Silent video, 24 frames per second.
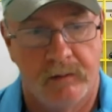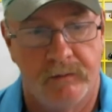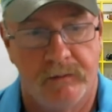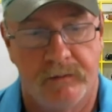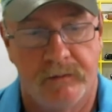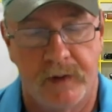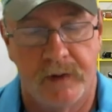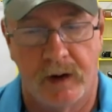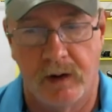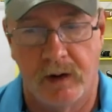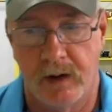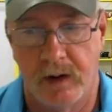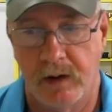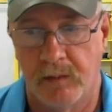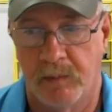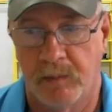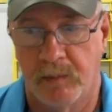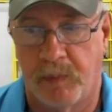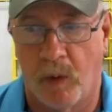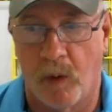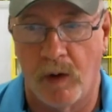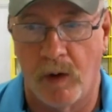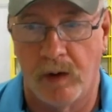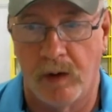Very
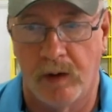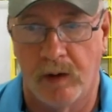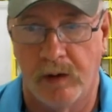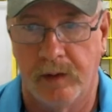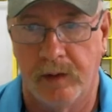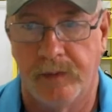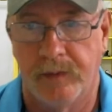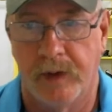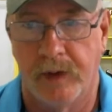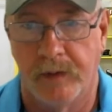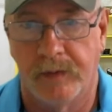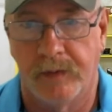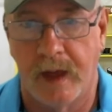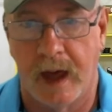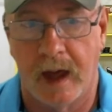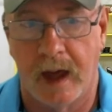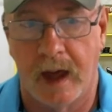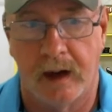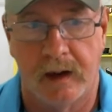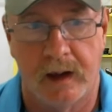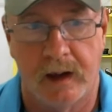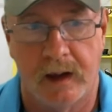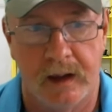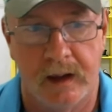important that
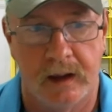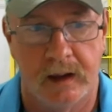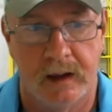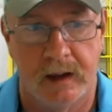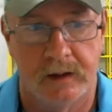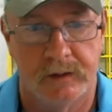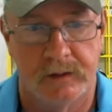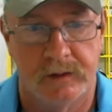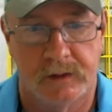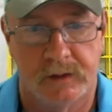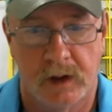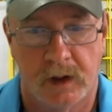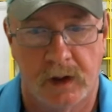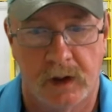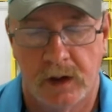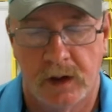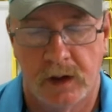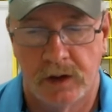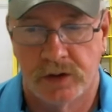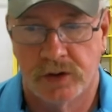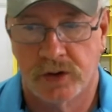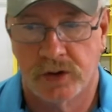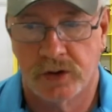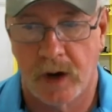that is
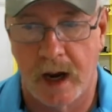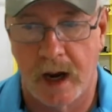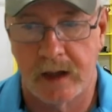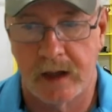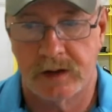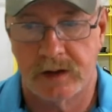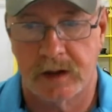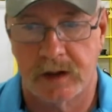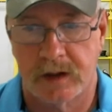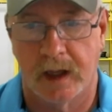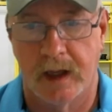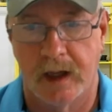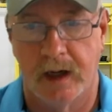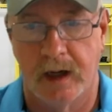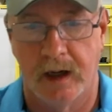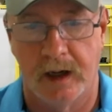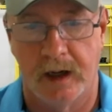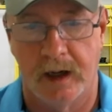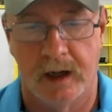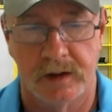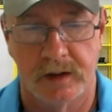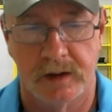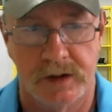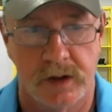translated
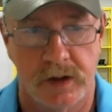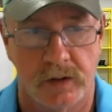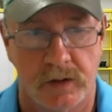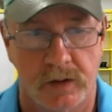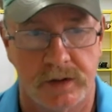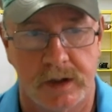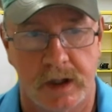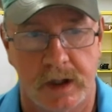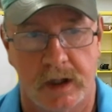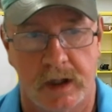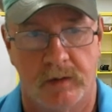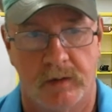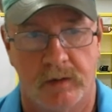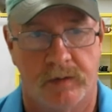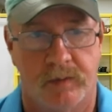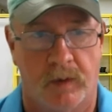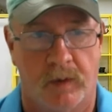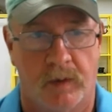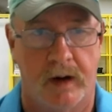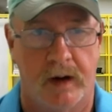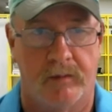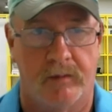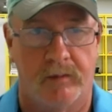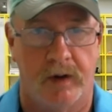and associated with
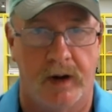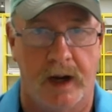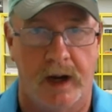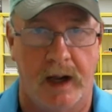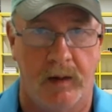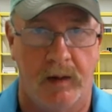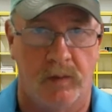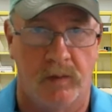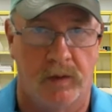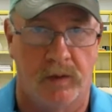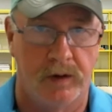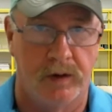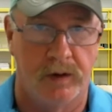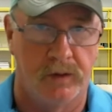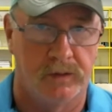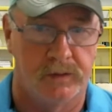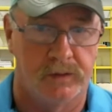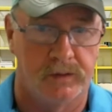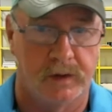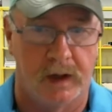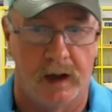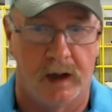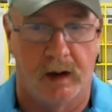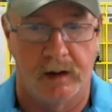whatever name we're
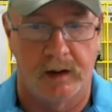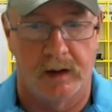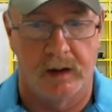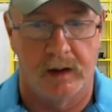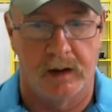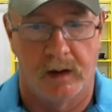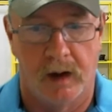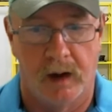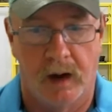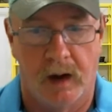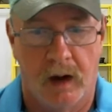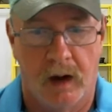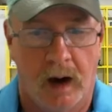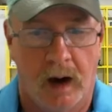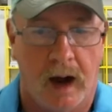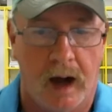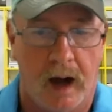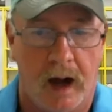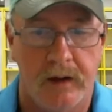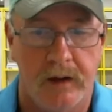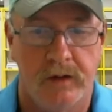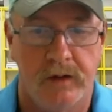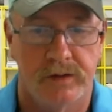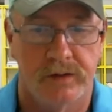using out here.
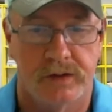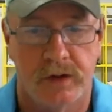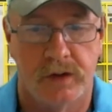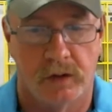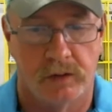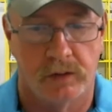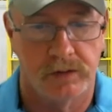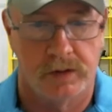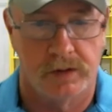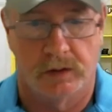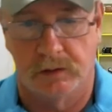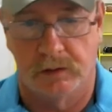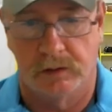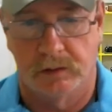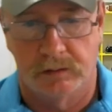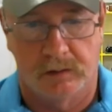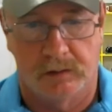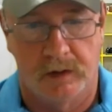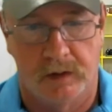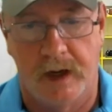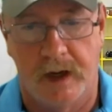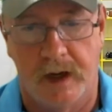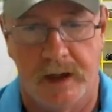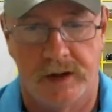I use
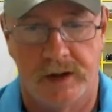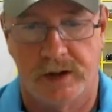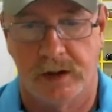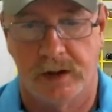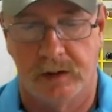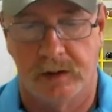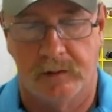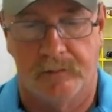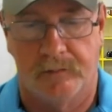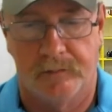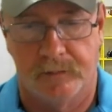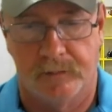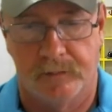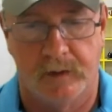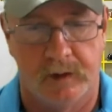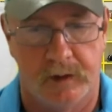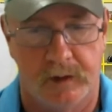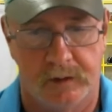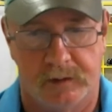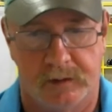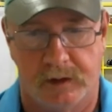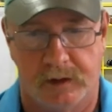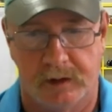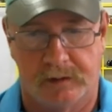Dojo Nation.
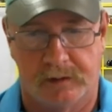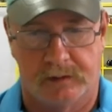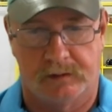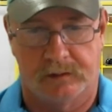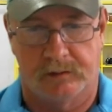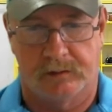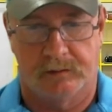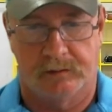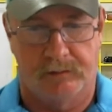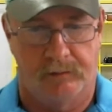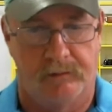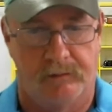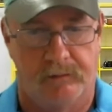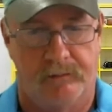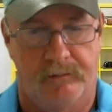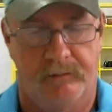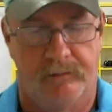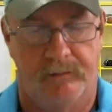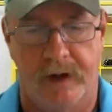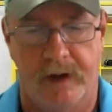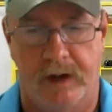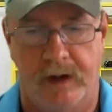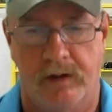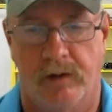This
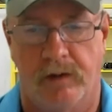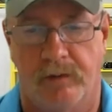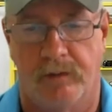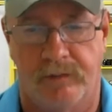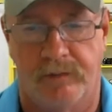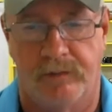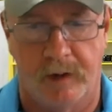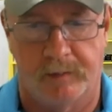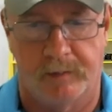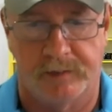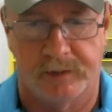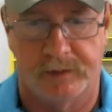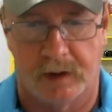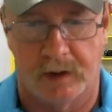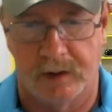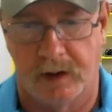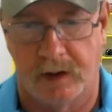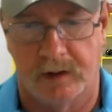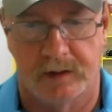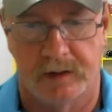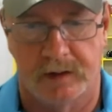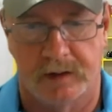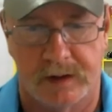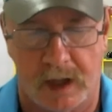video flips on
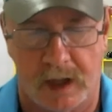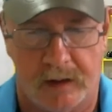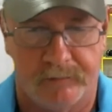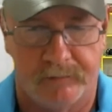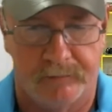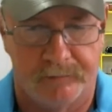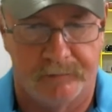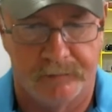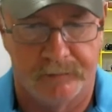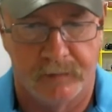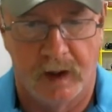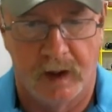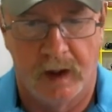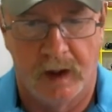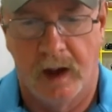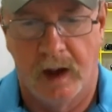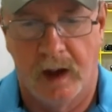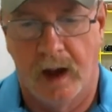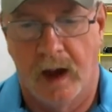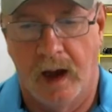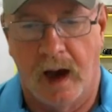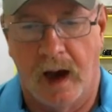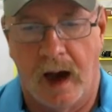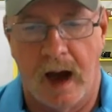the other side.
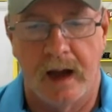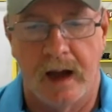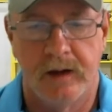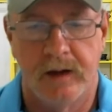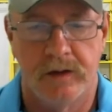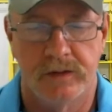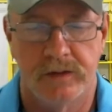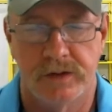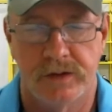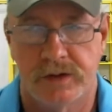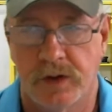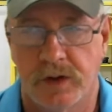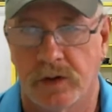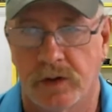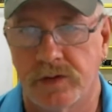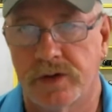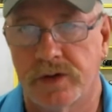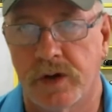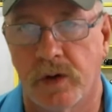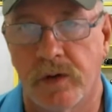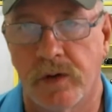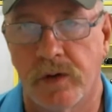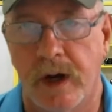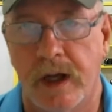I use
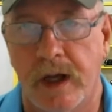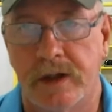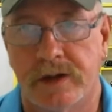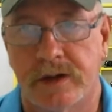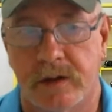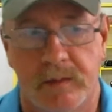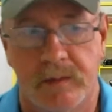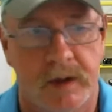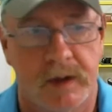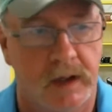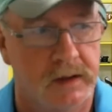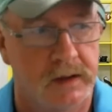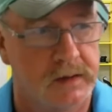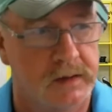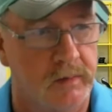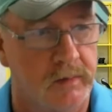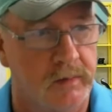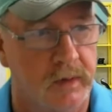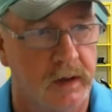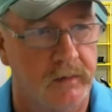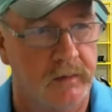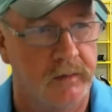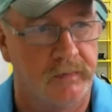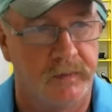Dojo Nation because I
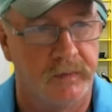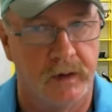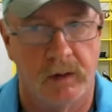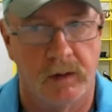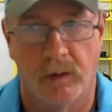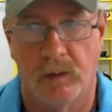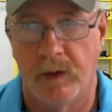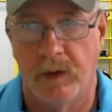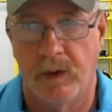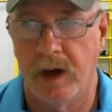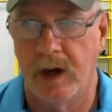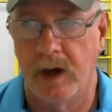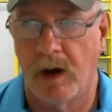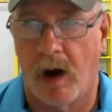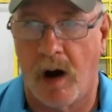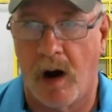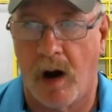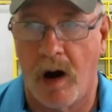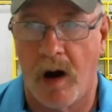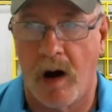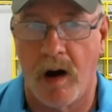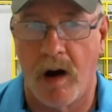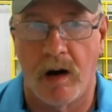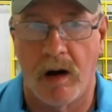really feel we
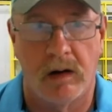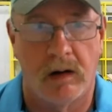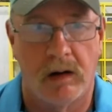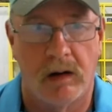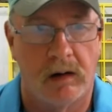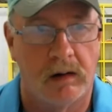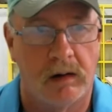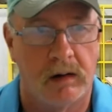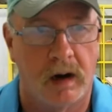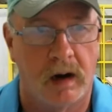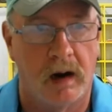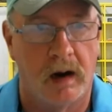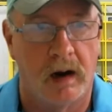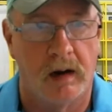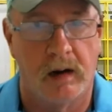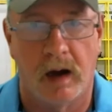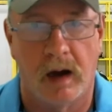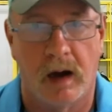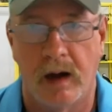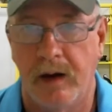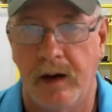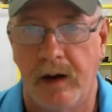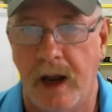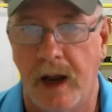are
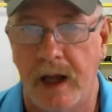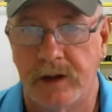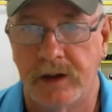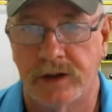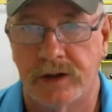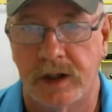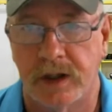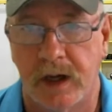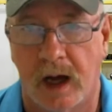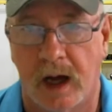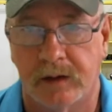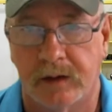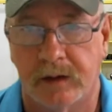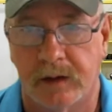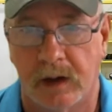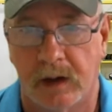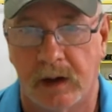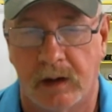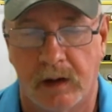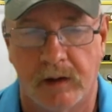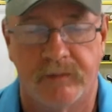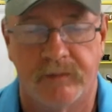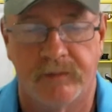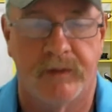a nation out there.
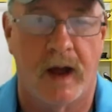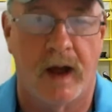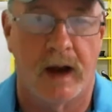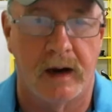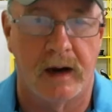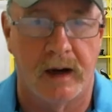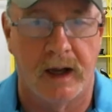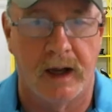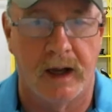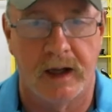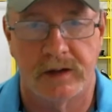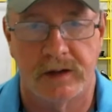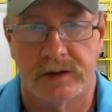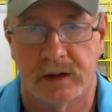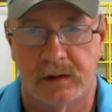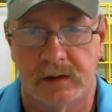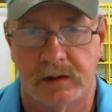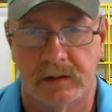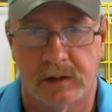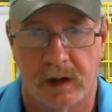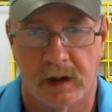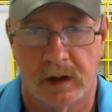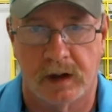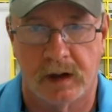If not a
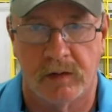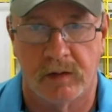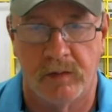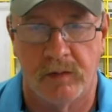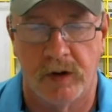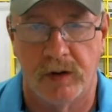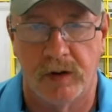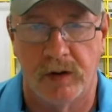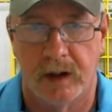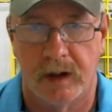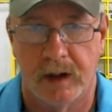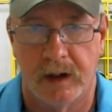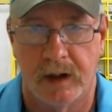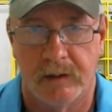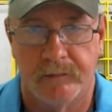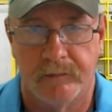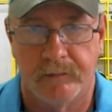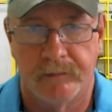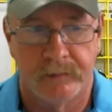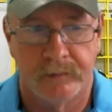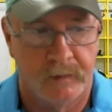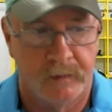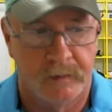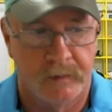nation, a community,
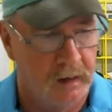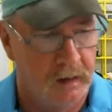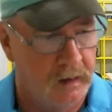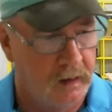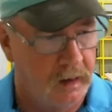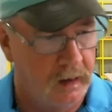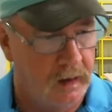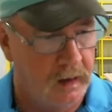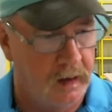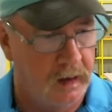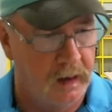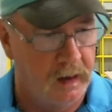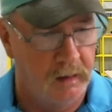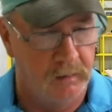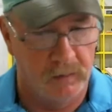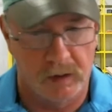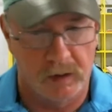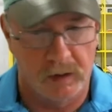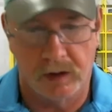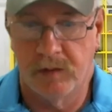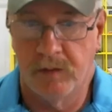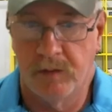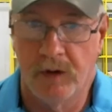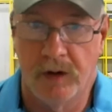and
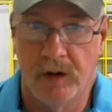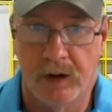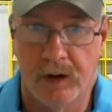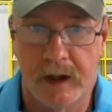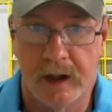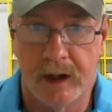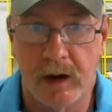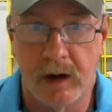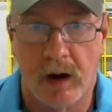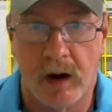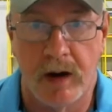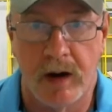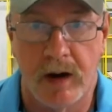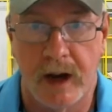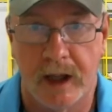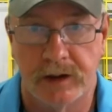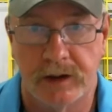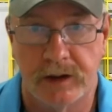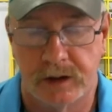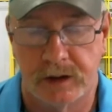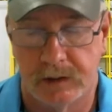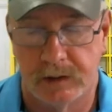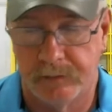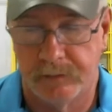we're a community in our
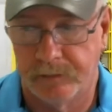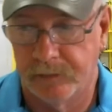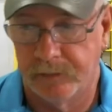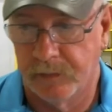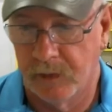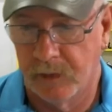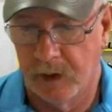nation.